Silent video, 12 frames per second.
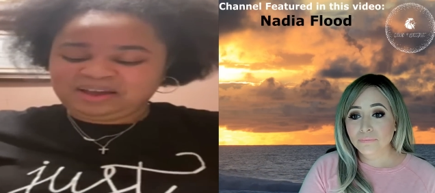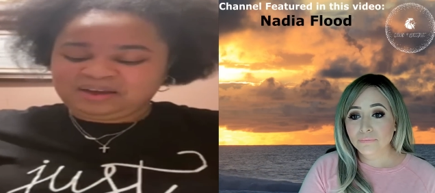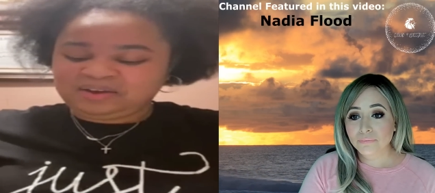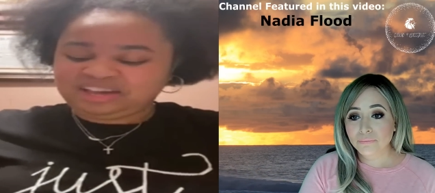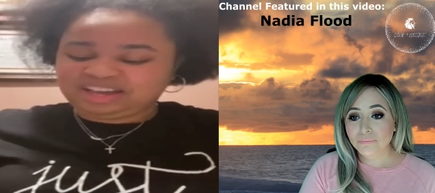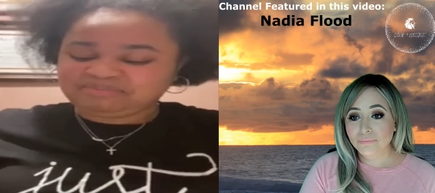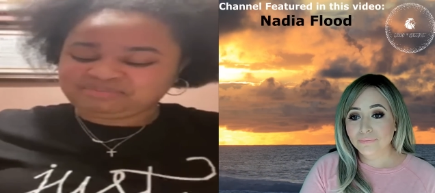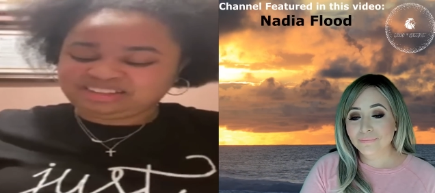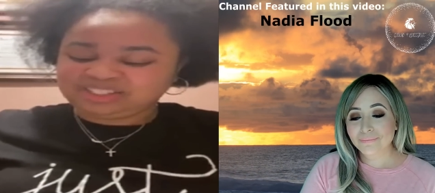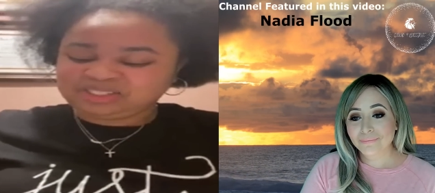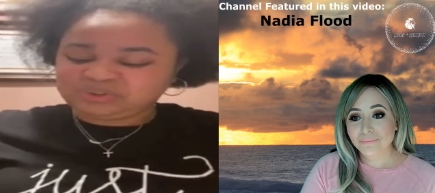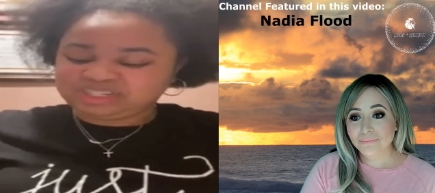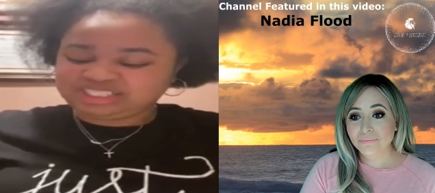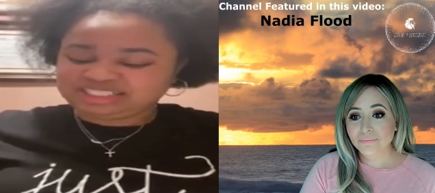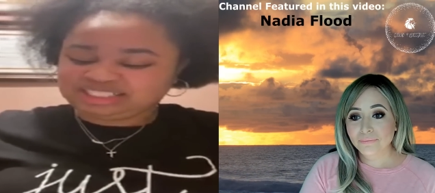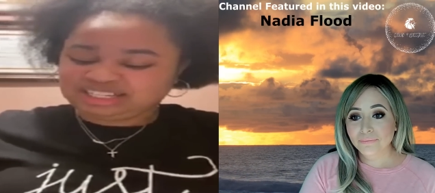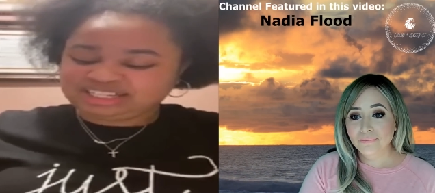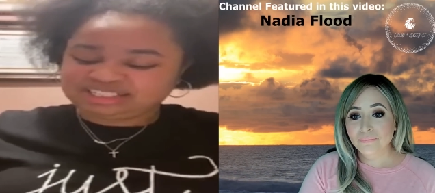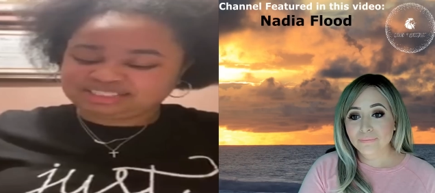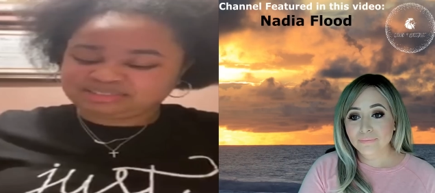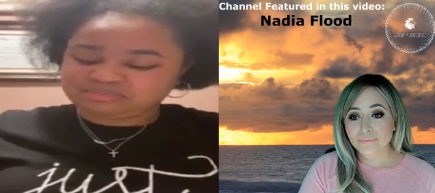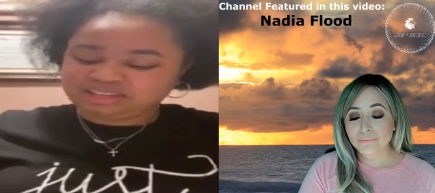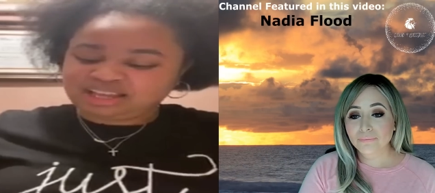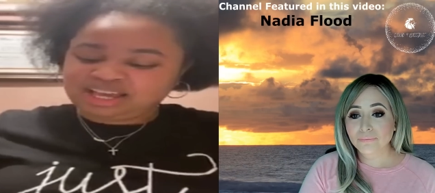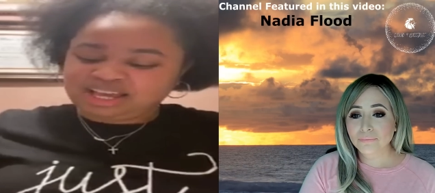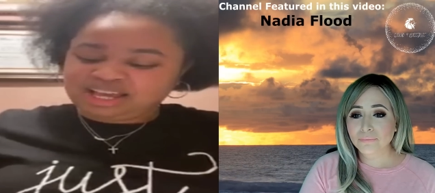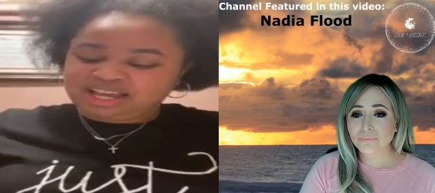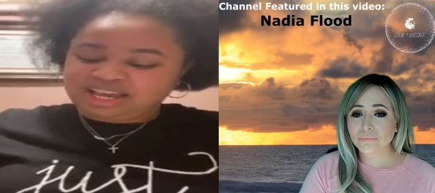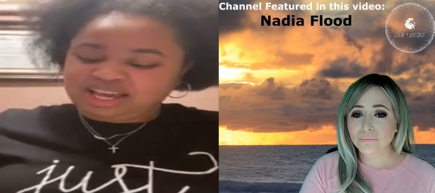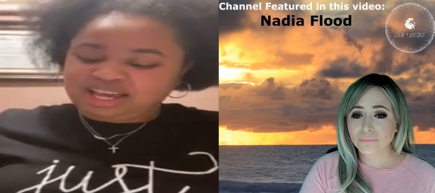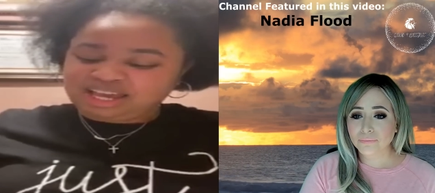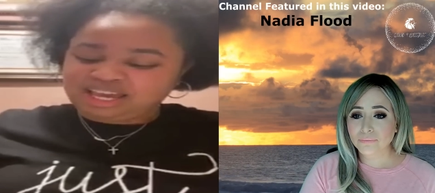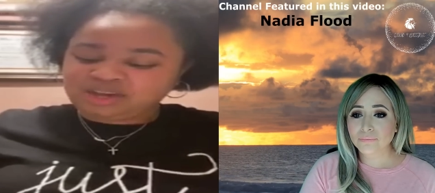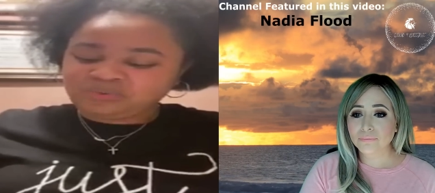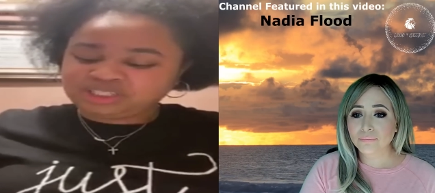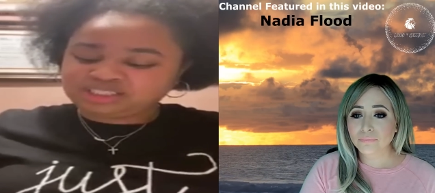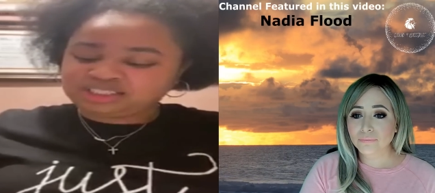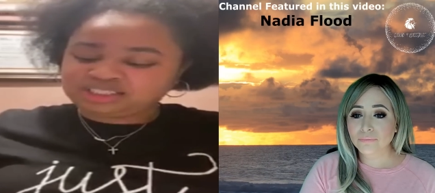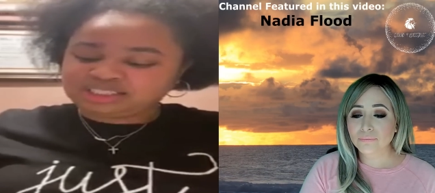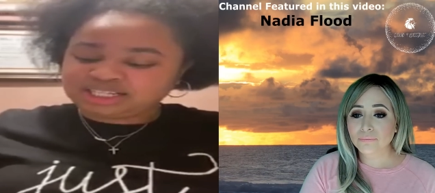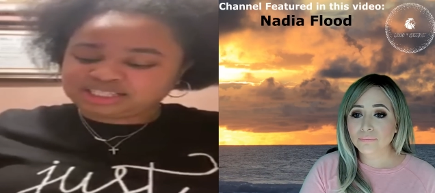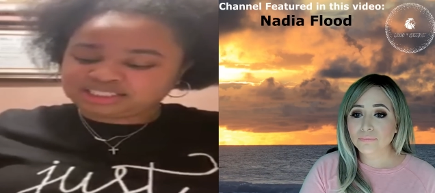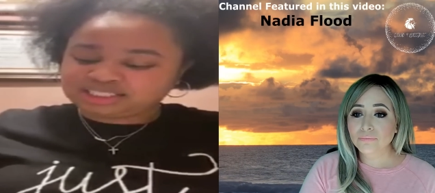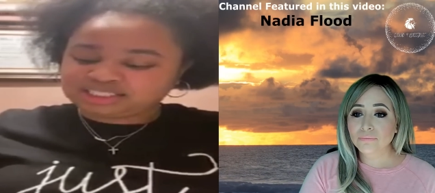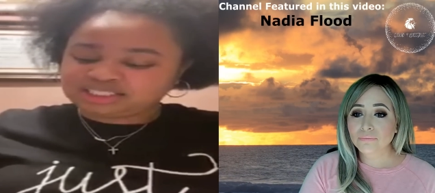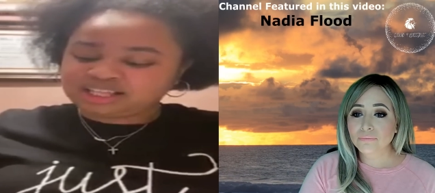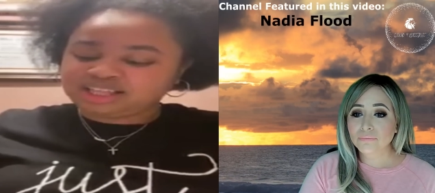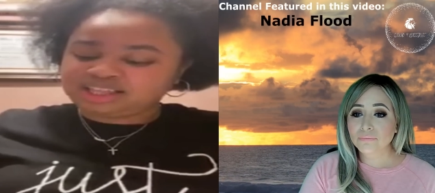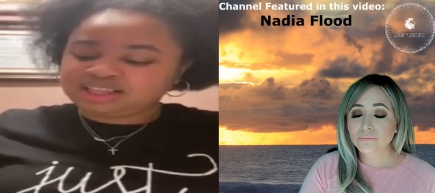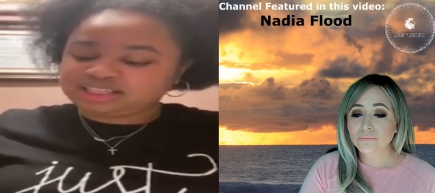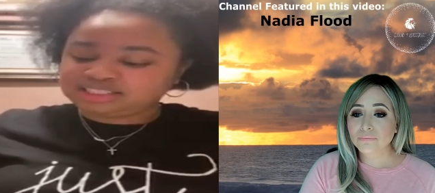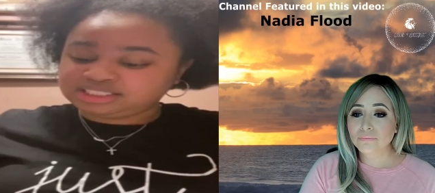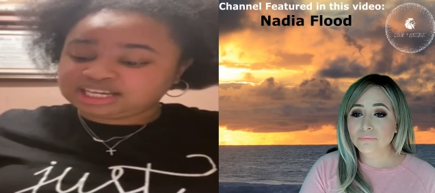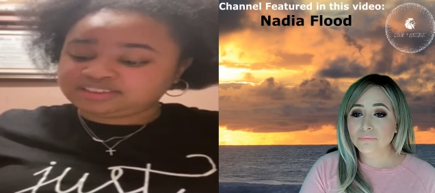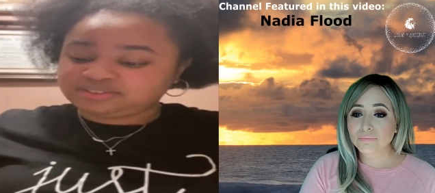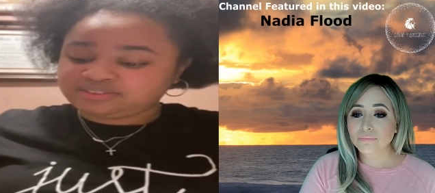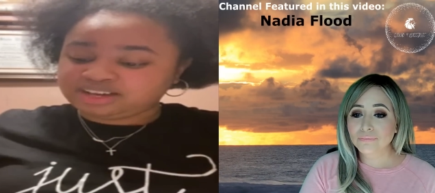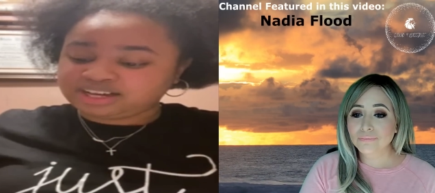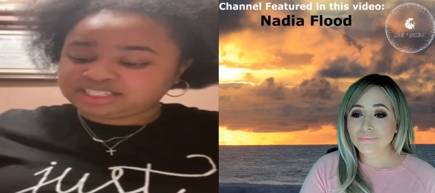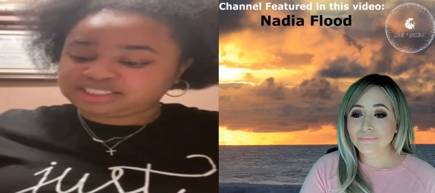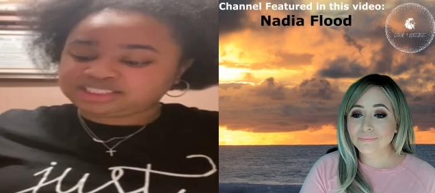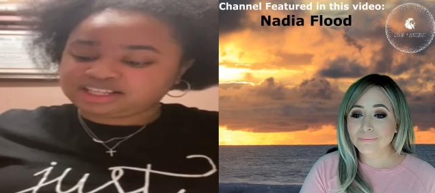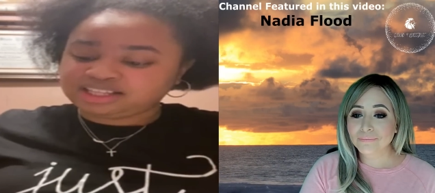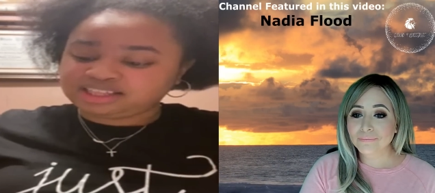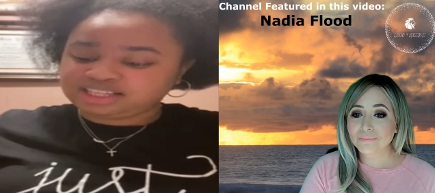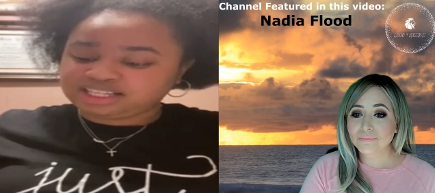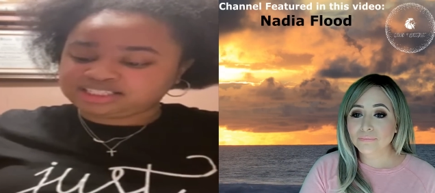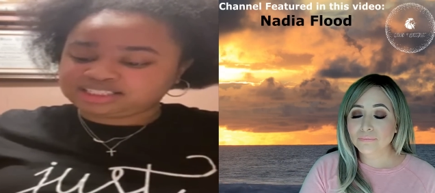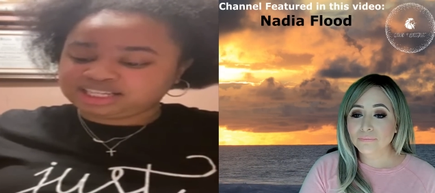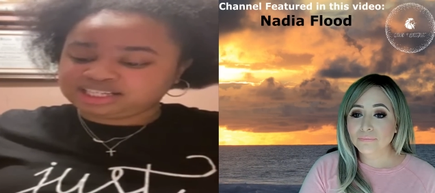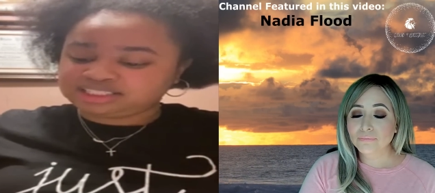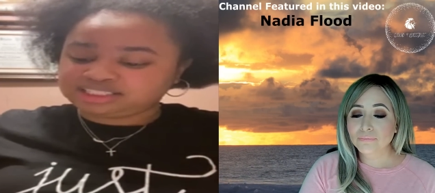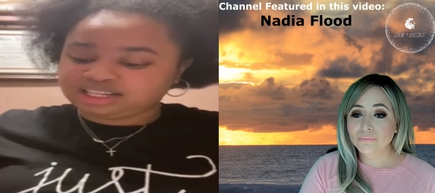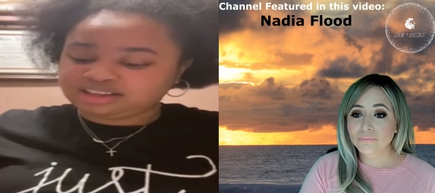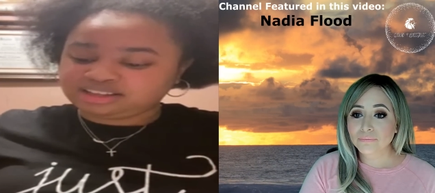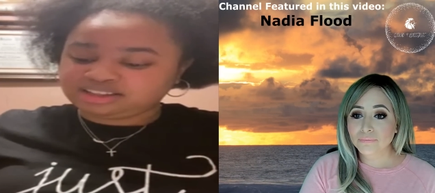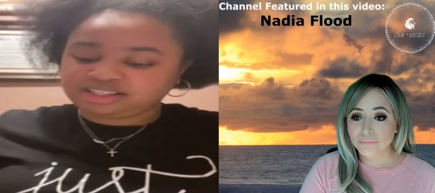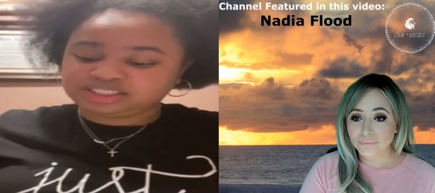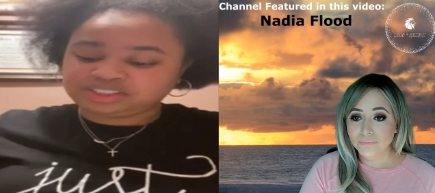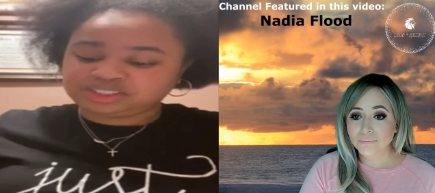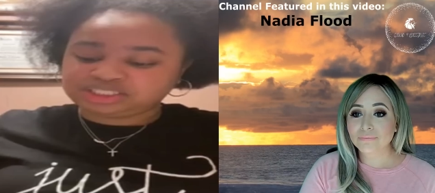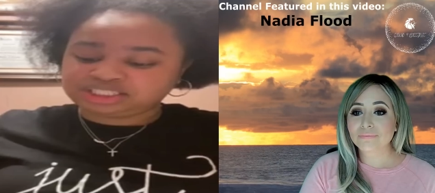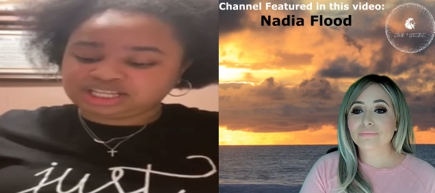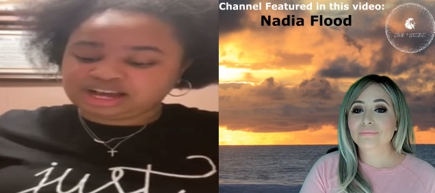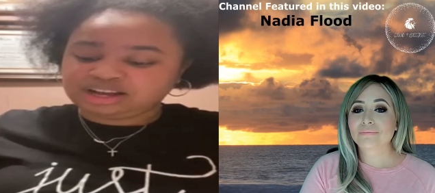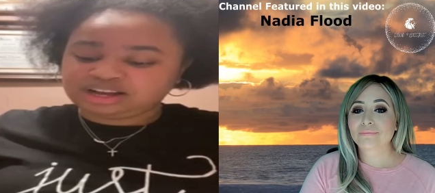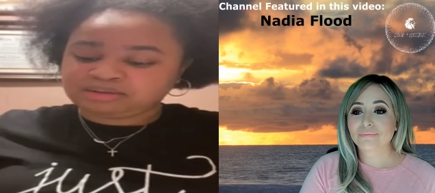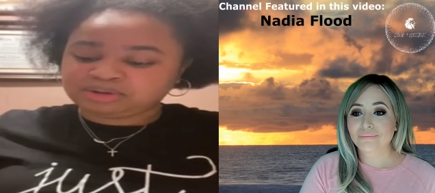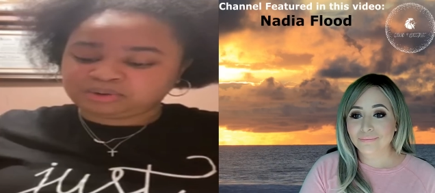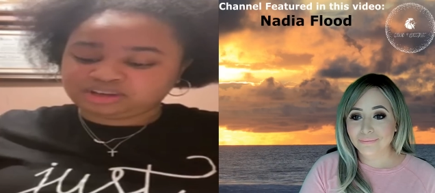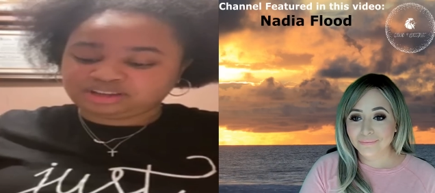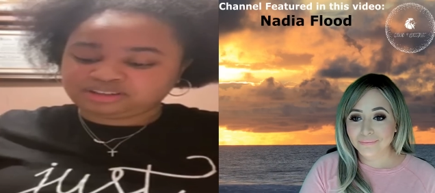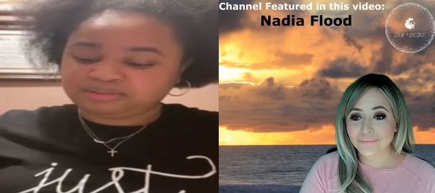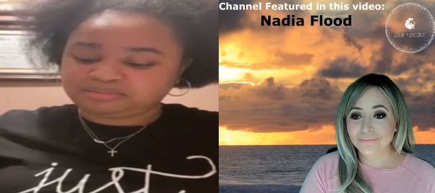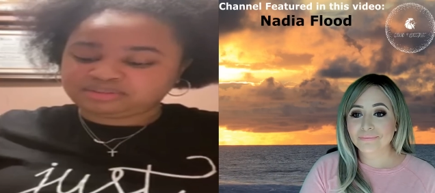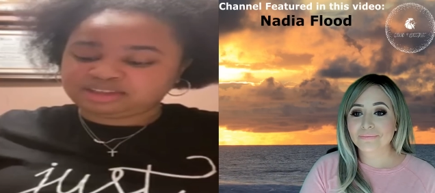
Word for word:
Speaker 1: okay, twenty says, He which testeth testifies these things saith, Surely I come quickly.